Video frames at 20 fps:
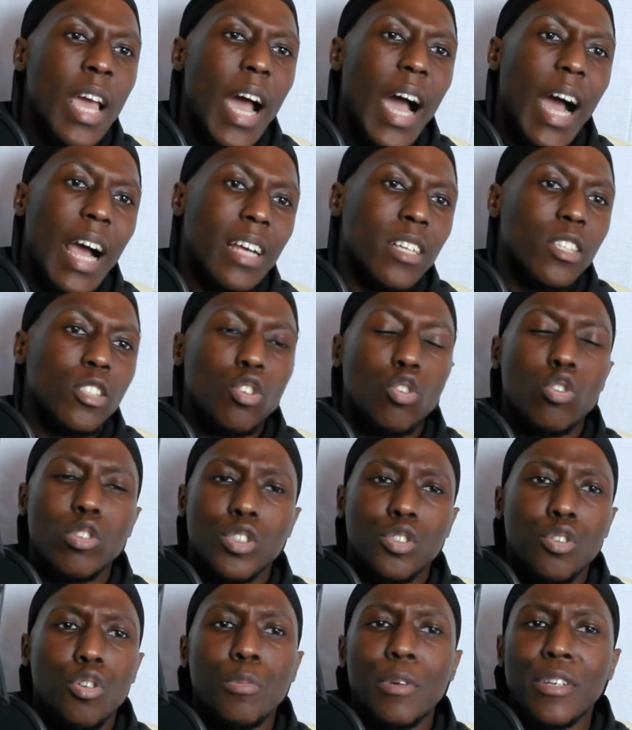And
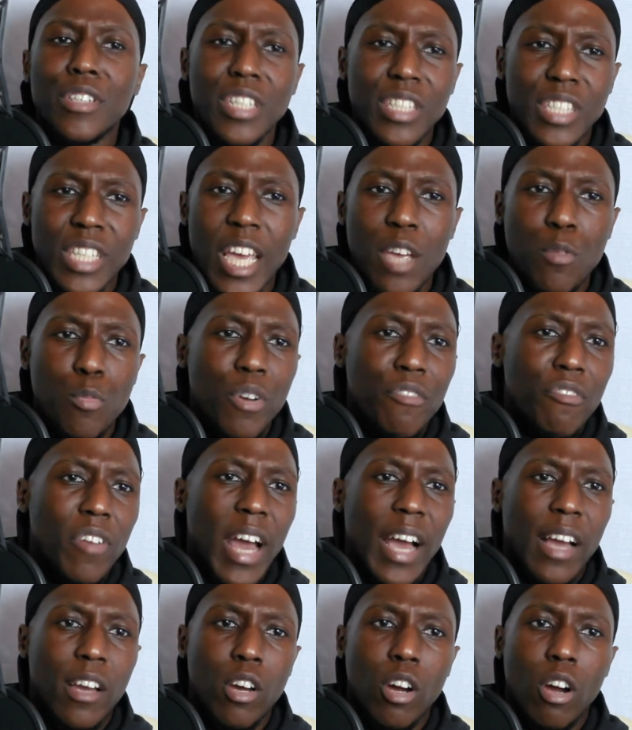it's almost the same with
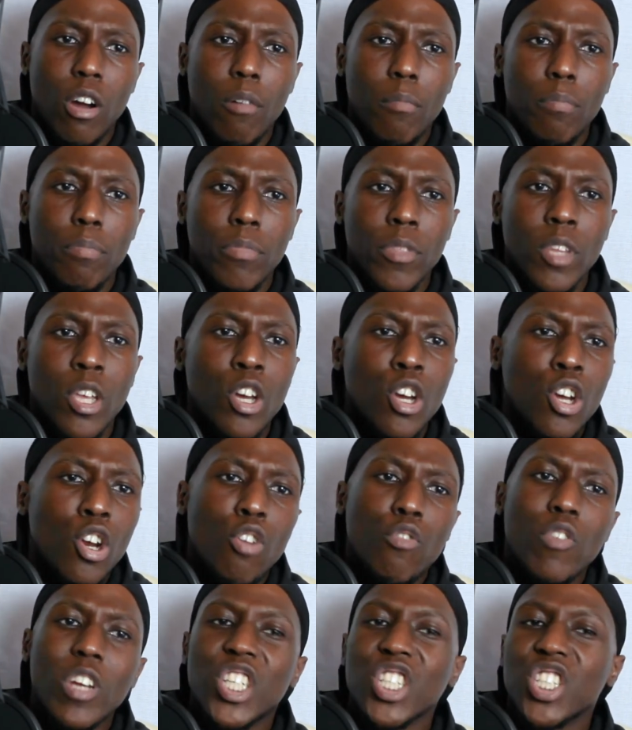like um
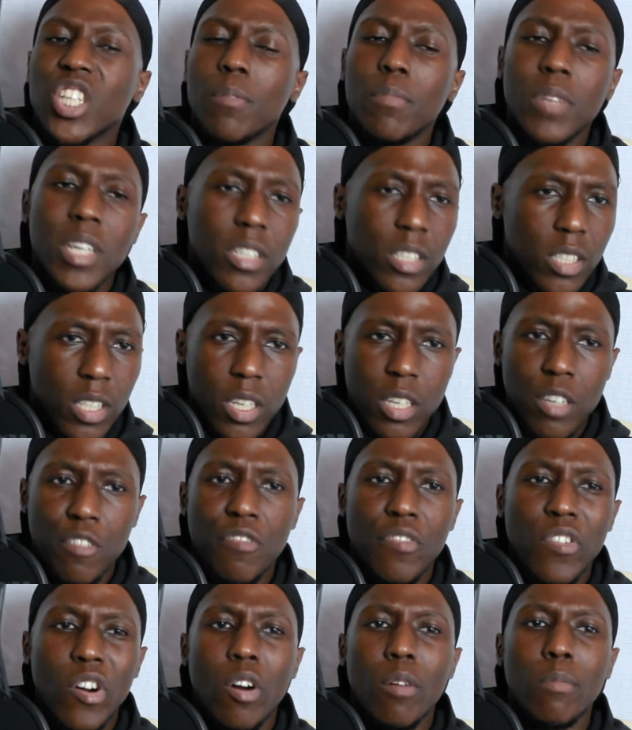Rich Mnisi
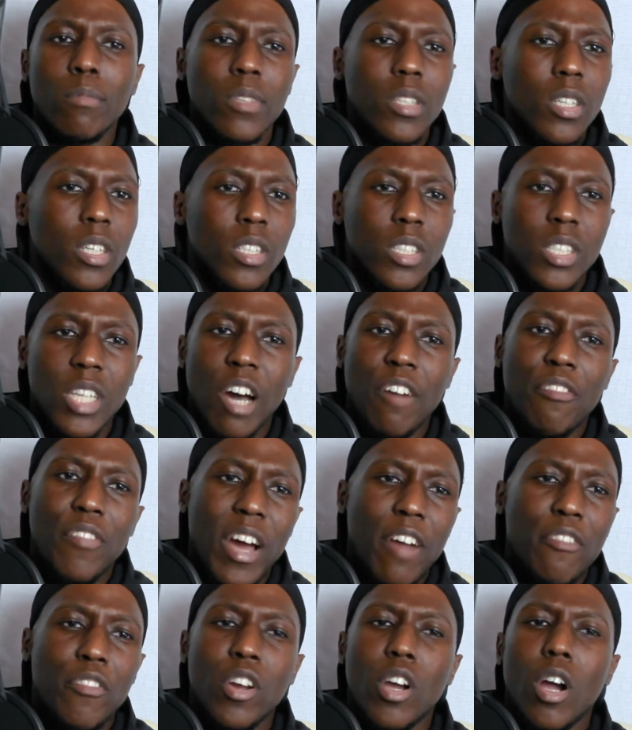from the South
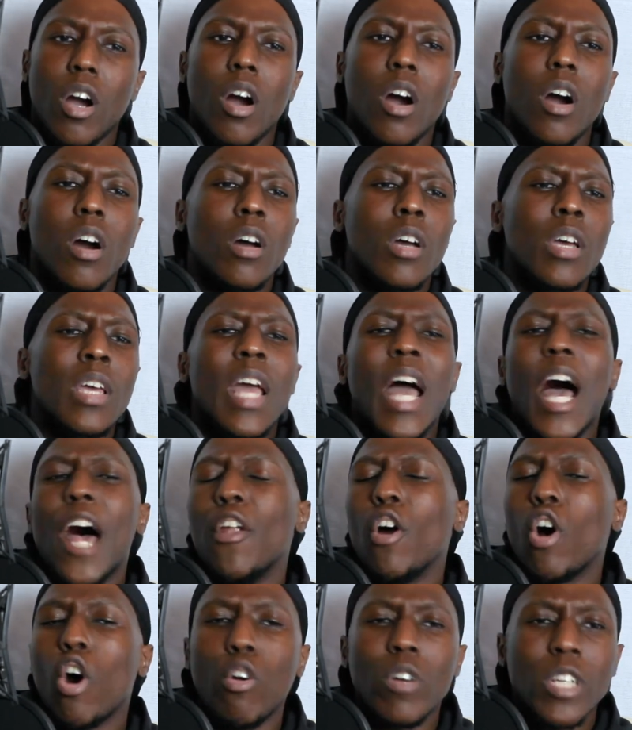Africa
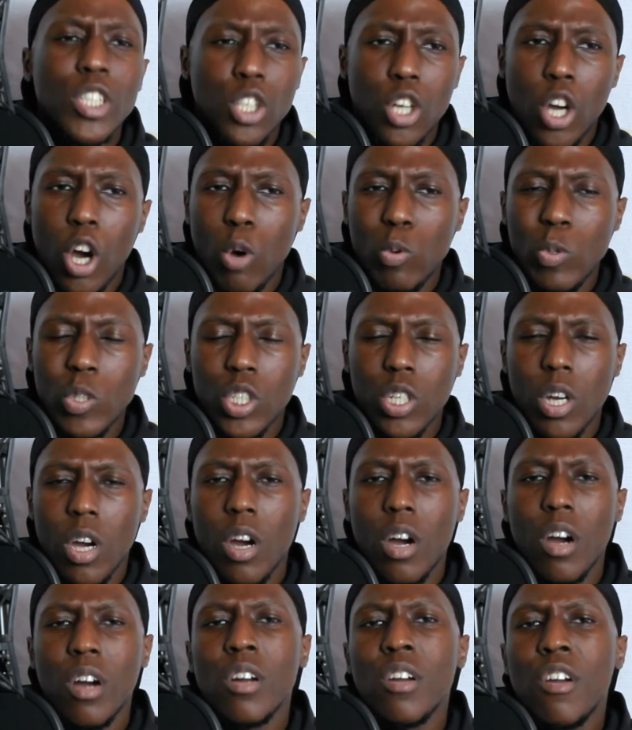and Orange
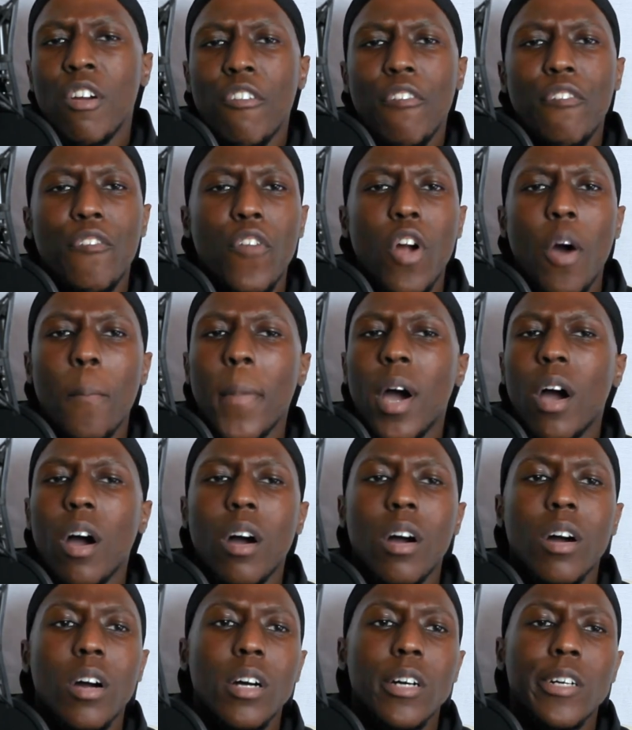Culture from
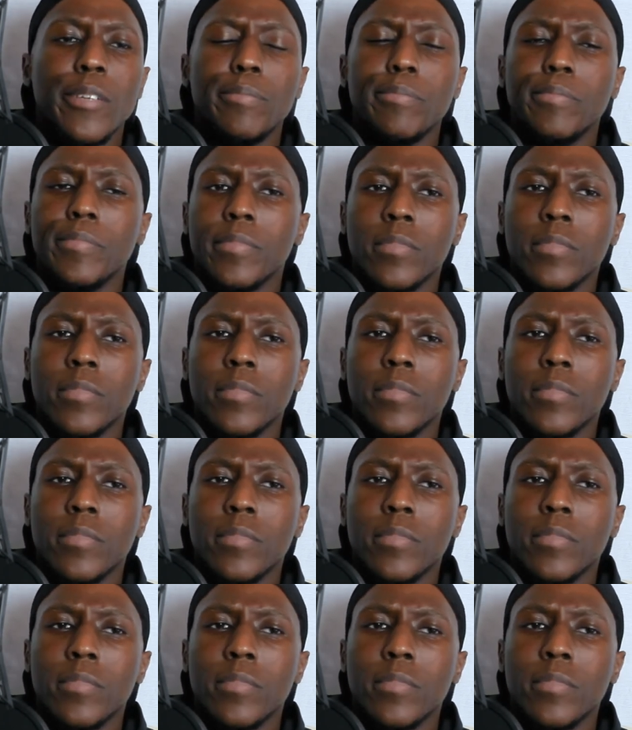um